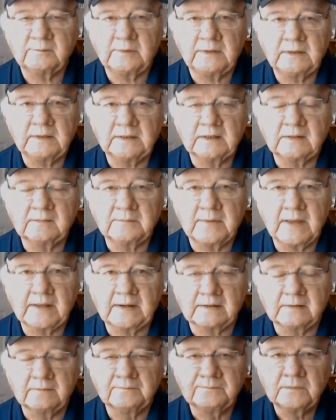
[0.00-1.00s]
being
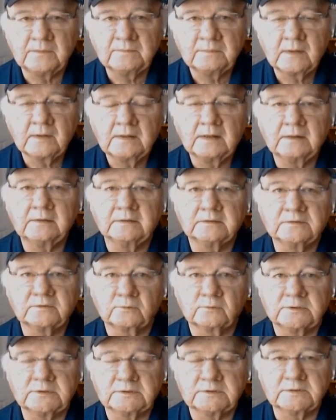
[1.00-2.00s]
embedded in
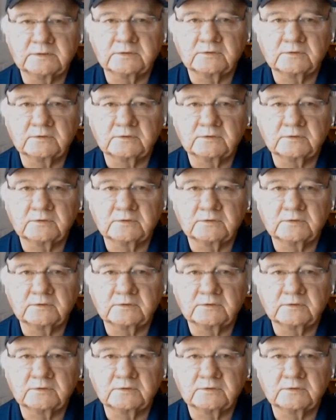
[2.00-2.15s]
this recent